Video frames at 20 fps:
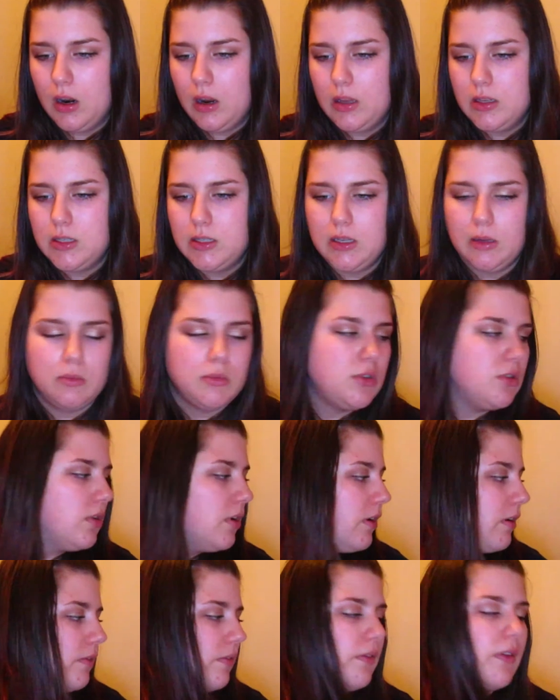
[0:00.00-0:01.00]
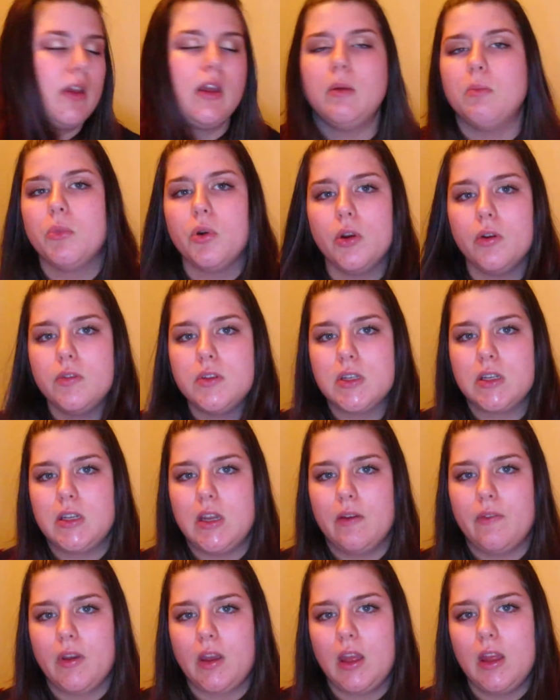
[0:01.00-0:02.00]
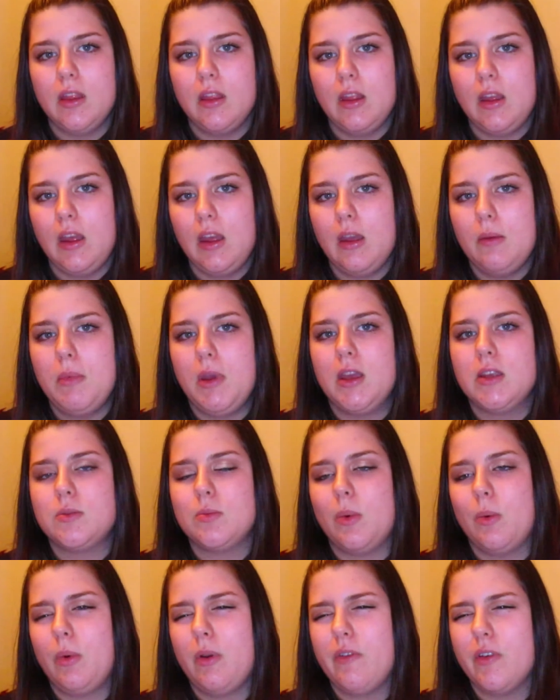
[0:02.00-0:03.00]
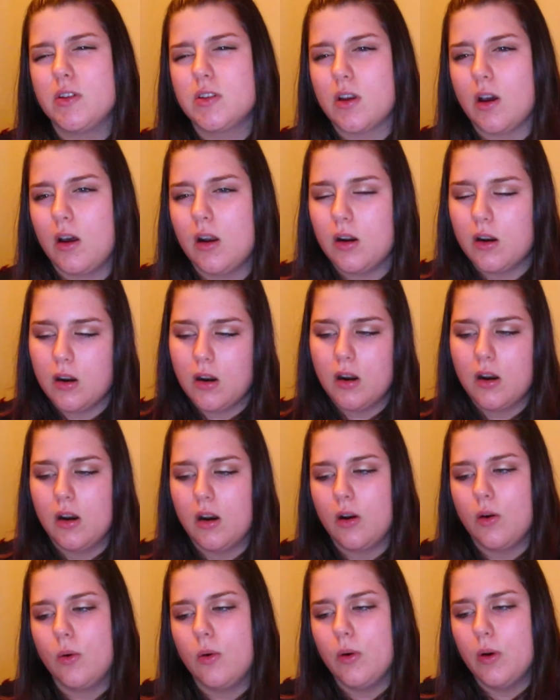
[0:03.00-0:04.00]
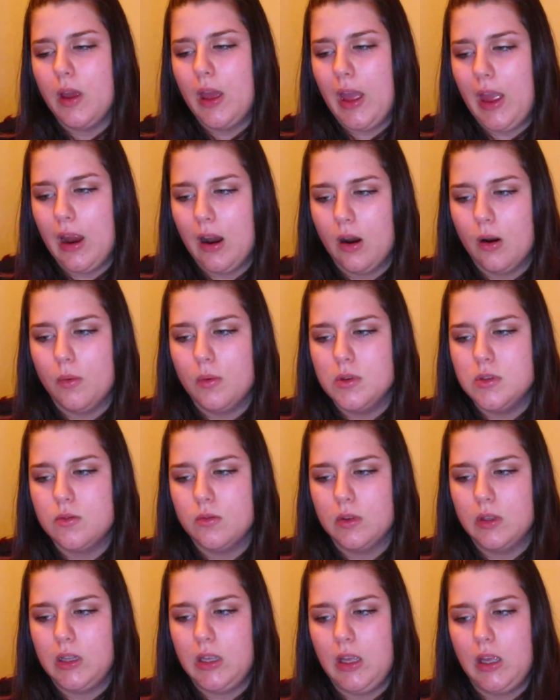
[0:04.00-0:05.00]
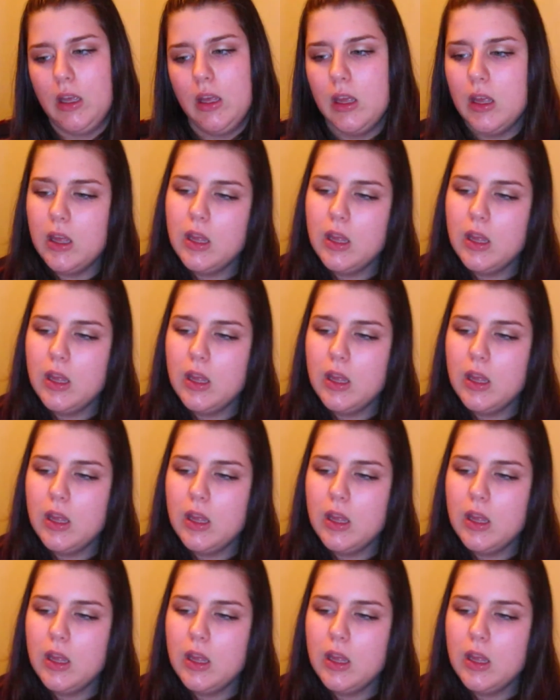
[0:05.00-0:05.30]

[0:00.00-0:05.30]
It seems to have improved significantly, because when we first got her, her hair was really